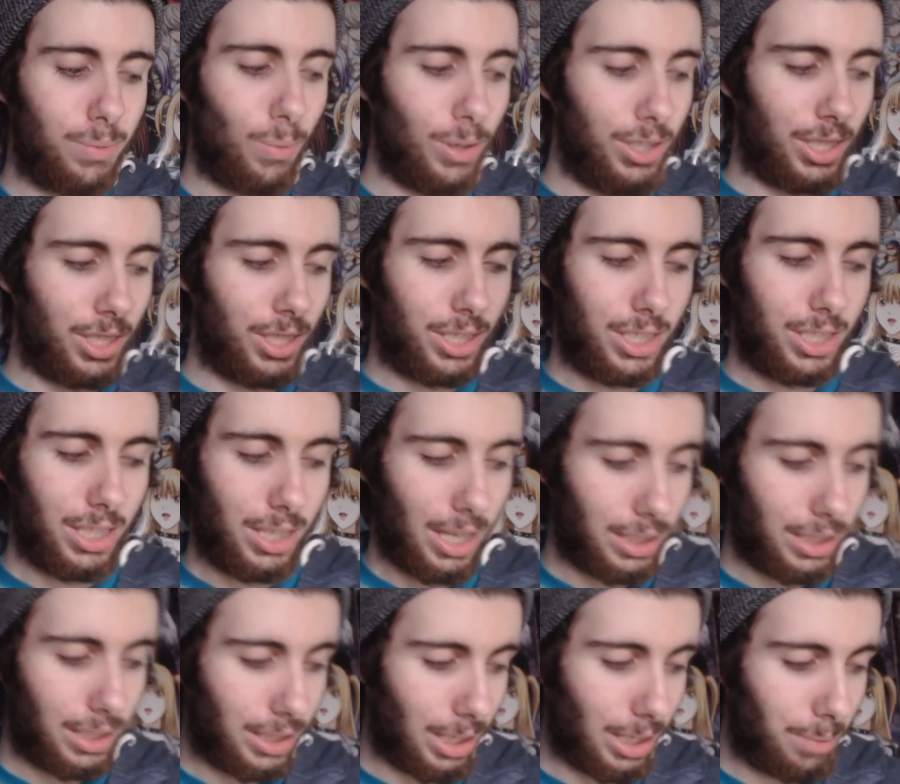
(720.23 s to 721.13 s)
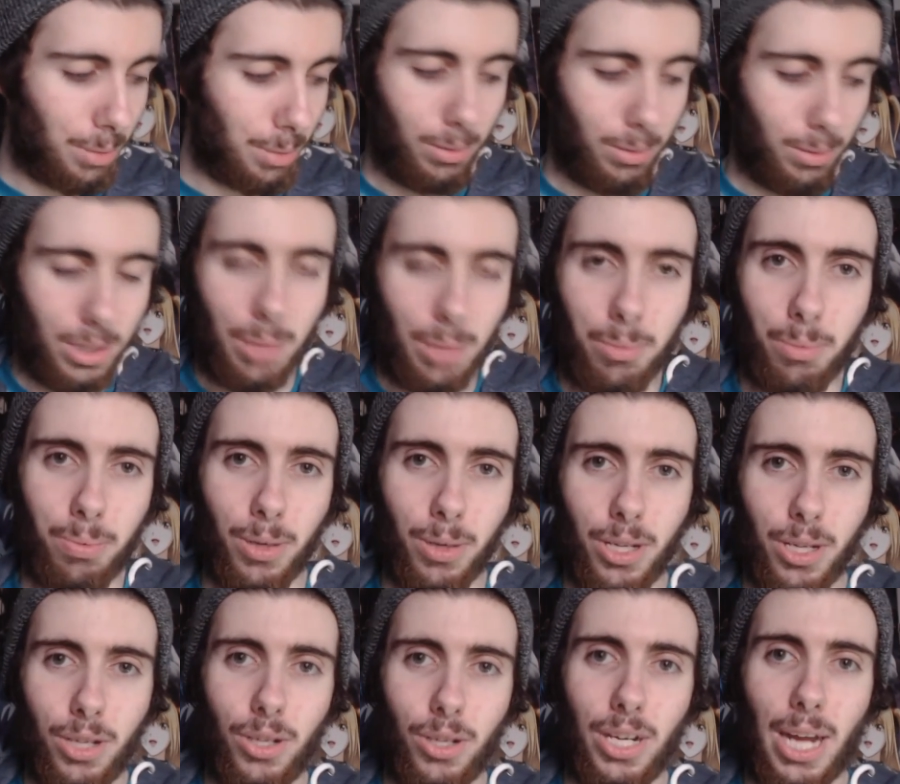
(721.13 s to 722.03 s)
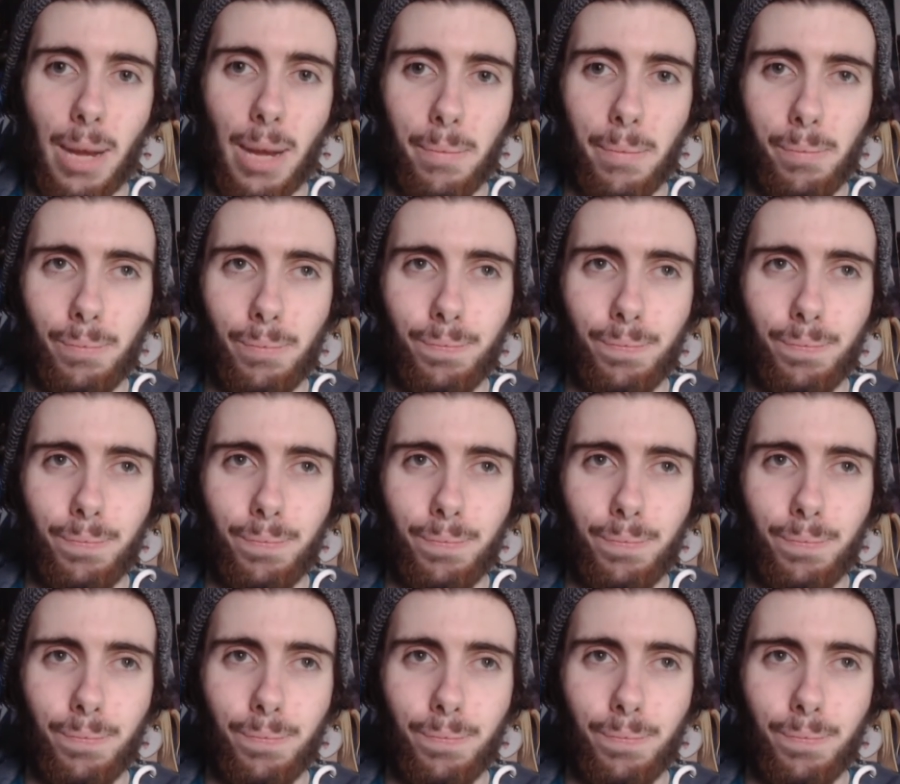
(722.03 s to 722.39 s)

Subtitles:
you guys want to see that, that'd be pretty good.